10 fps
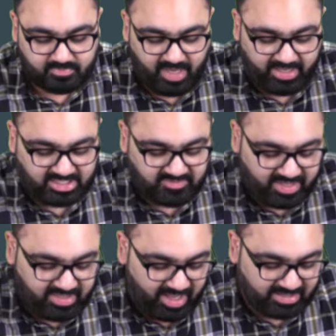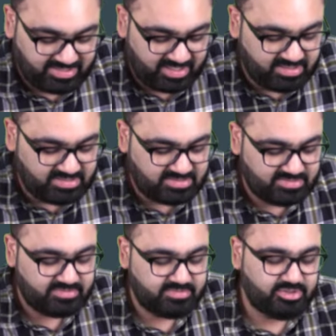That is why the answer is
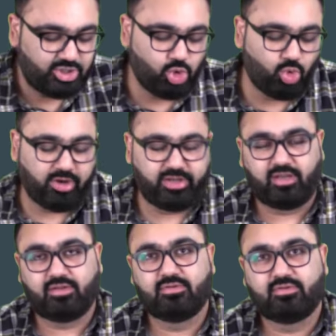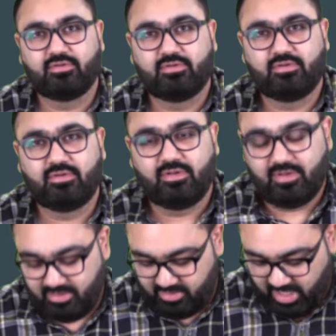2 only.
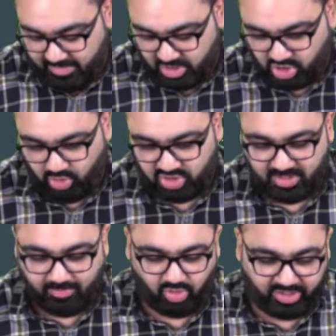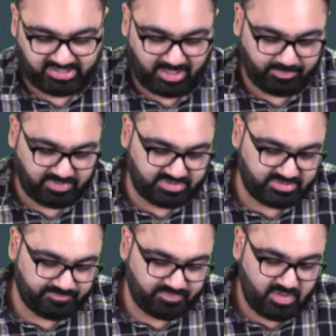Let me show you some more
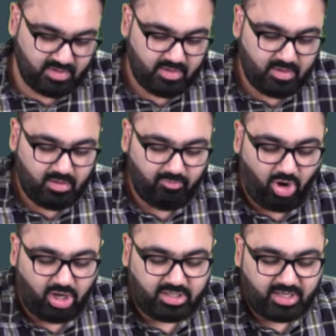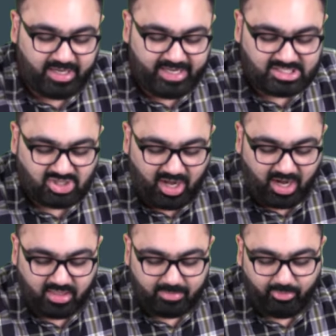examples. What is or
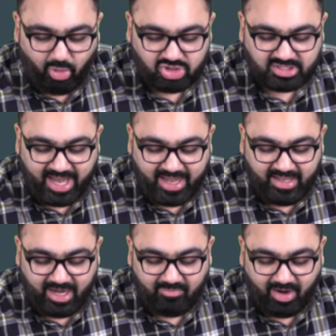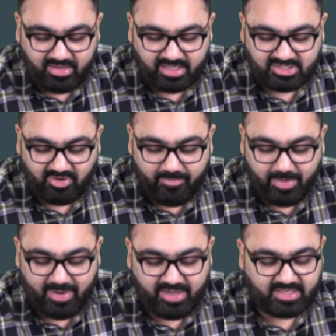are the most likely advantages of
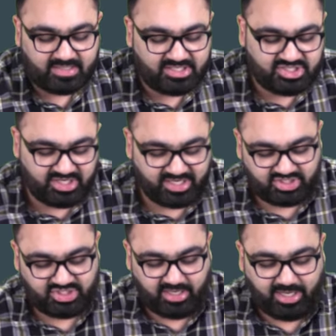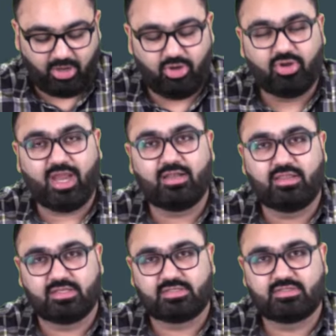implementing the GST? Now look at
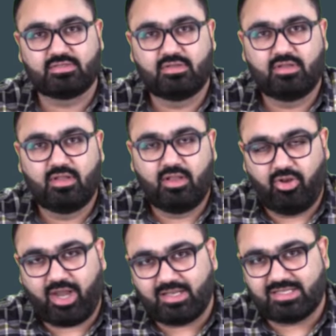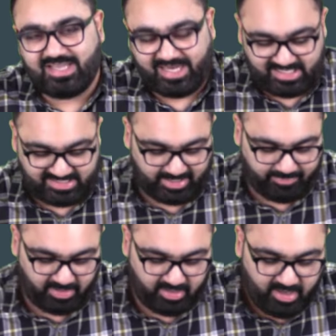this. Look at the second
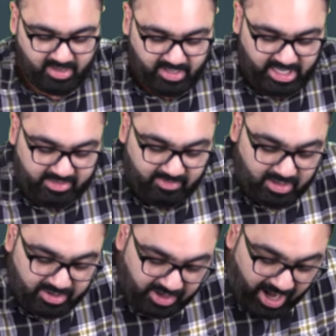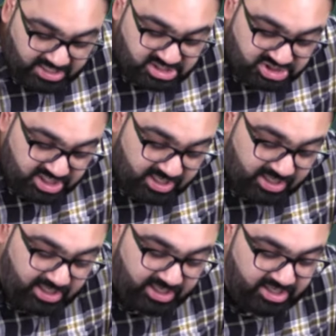statement. It will
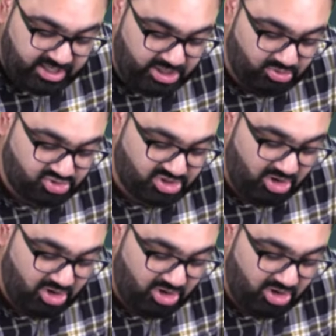drastically reduce.